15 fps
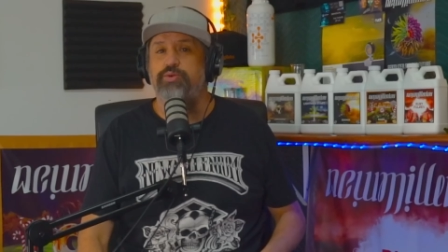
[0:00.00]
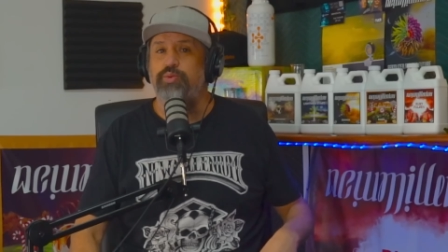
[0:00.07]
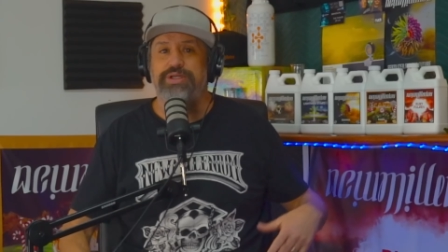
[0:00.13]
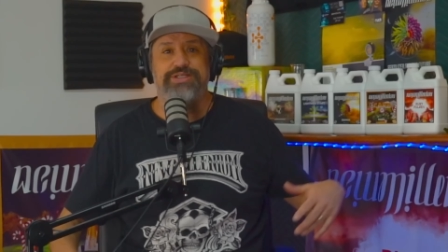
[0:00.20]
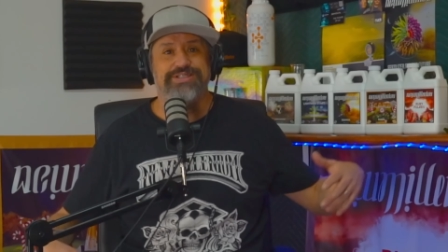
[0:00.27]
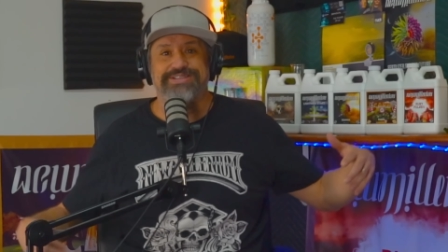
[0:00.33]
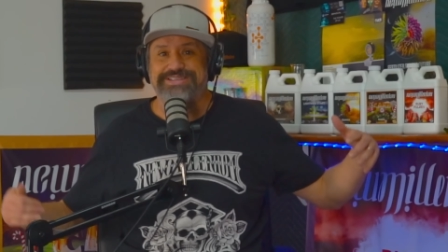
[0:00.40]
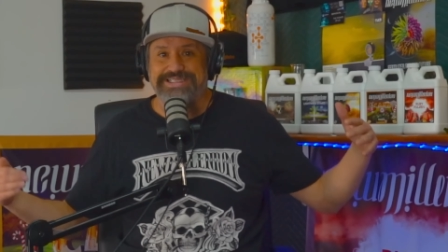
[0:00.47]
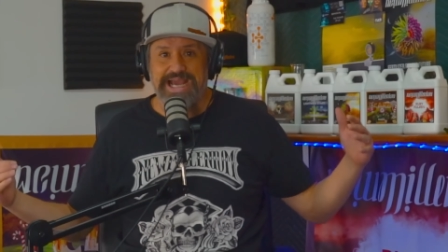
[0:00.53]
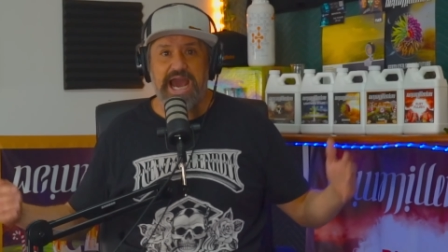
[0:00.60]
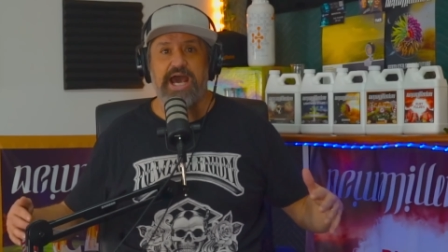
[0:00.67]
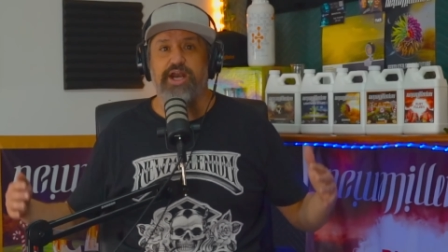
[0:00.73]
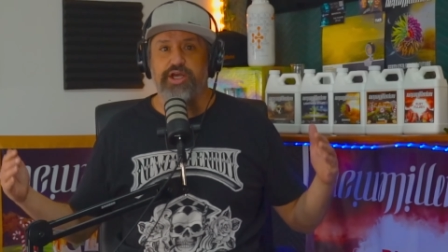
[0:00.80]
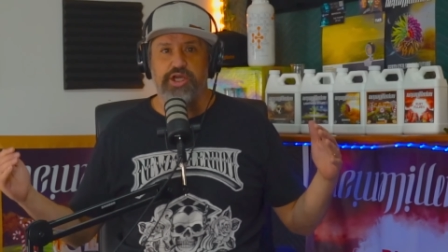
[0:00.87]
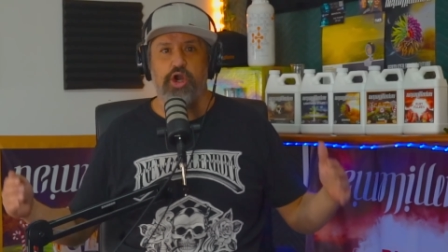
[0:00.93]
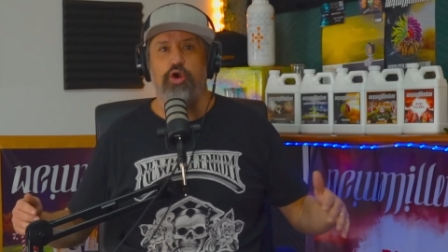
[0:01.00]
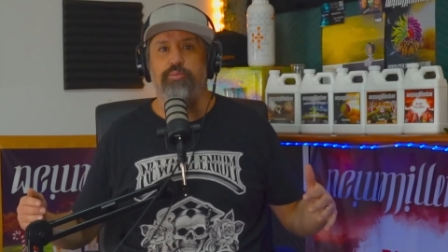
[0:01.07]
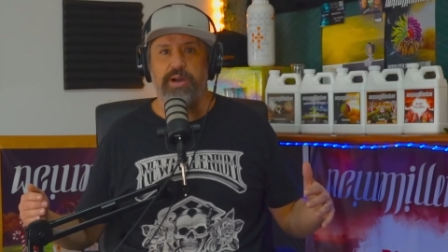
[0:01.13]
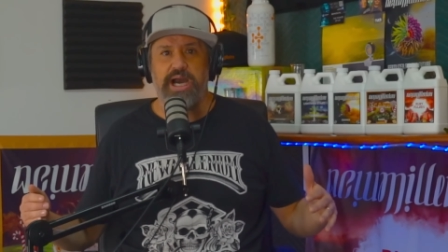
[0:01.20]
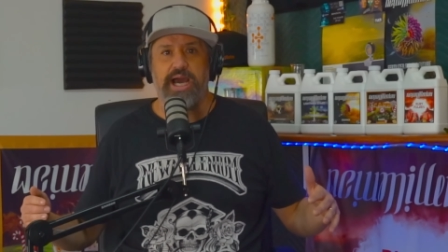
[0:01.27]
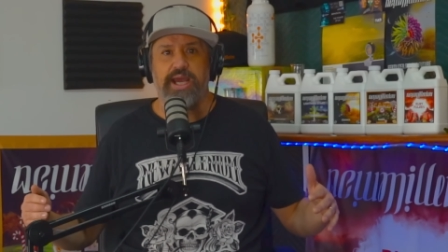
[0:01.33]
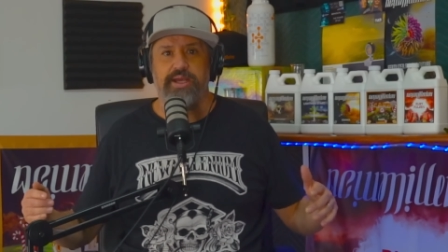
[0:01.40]
we just got to go
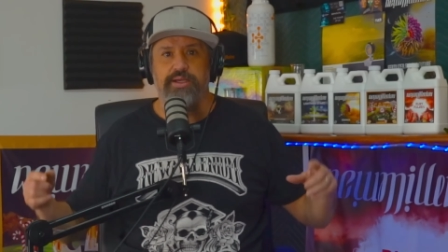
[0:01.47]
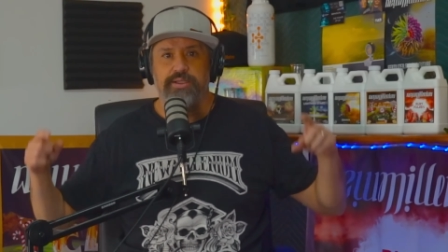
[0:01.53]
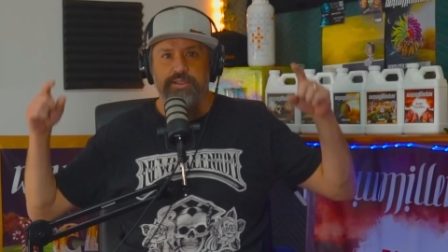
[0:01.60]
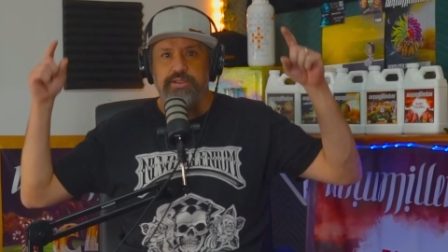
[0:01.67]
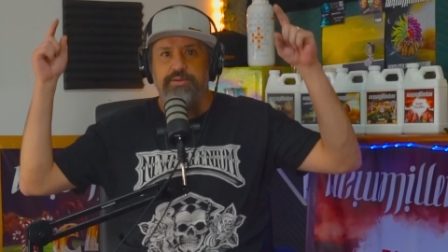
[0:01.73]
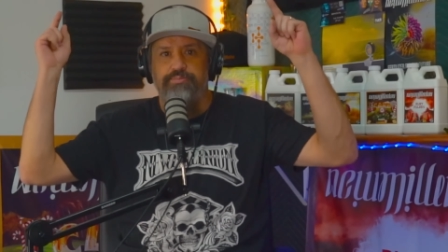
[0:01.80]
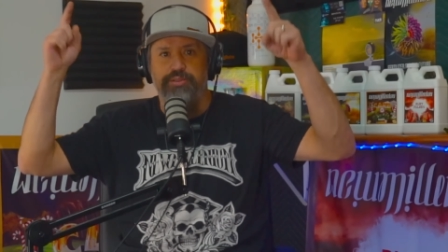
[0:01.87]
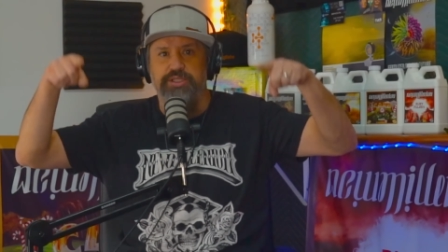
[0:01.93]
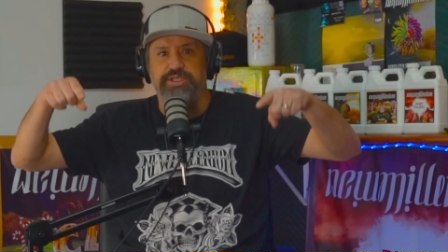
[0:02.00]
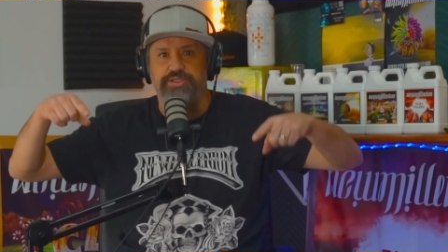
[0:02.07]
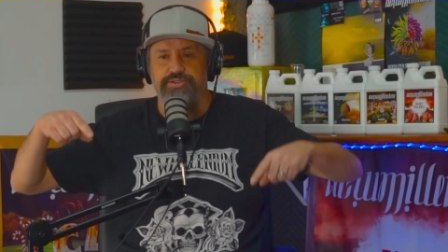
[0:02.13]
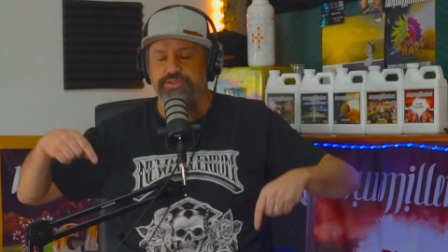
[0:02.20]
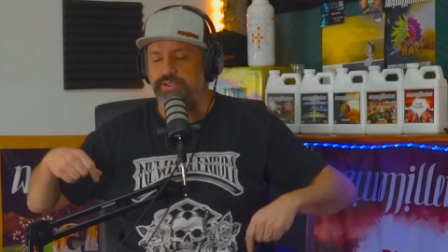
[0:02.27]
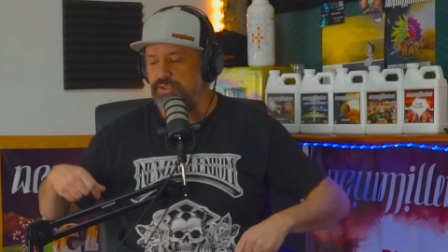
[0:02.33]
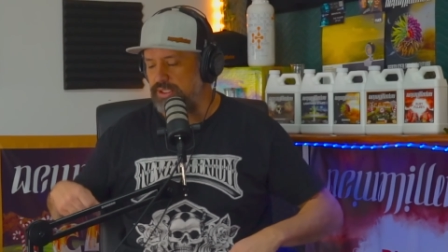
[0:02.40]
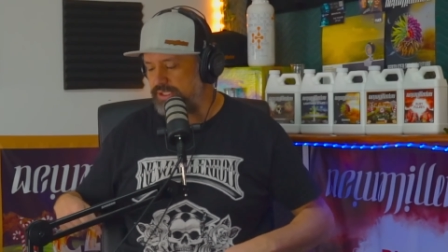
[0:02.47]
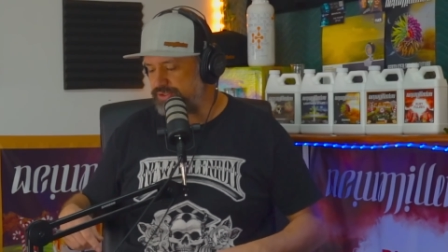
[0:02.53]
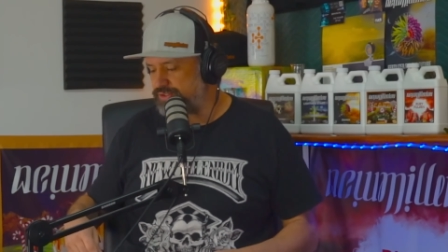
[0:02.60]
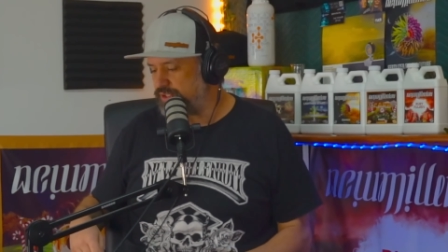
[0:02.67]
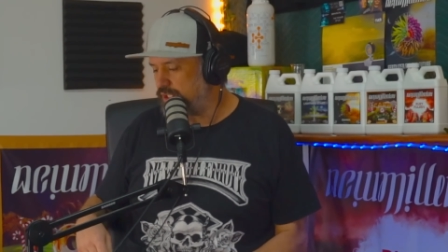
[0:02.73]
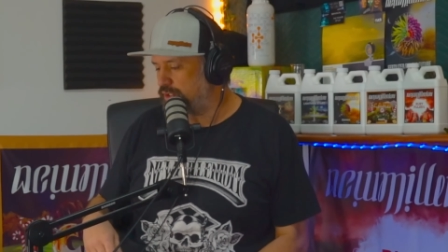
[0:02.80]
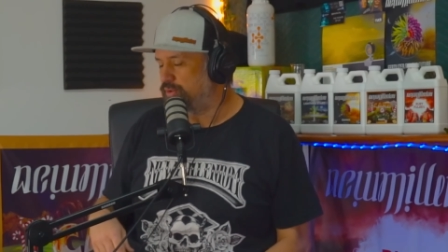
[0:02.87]
by, please let
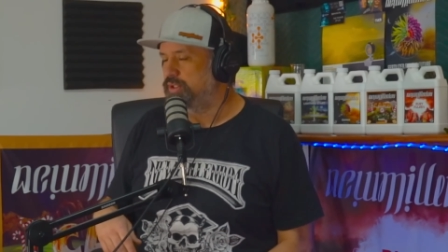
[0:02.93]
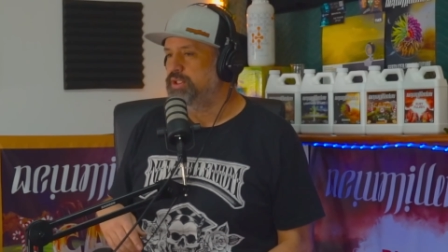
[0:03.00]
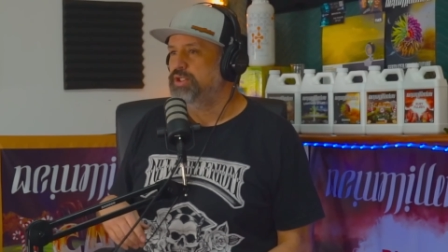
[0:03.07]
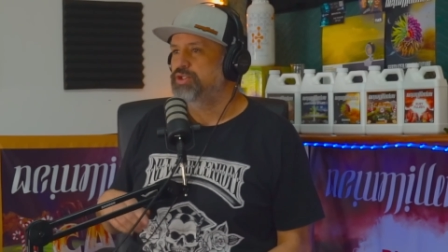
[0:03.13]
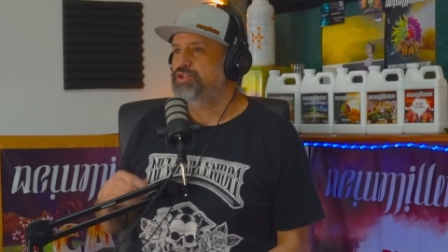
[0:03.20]
us know.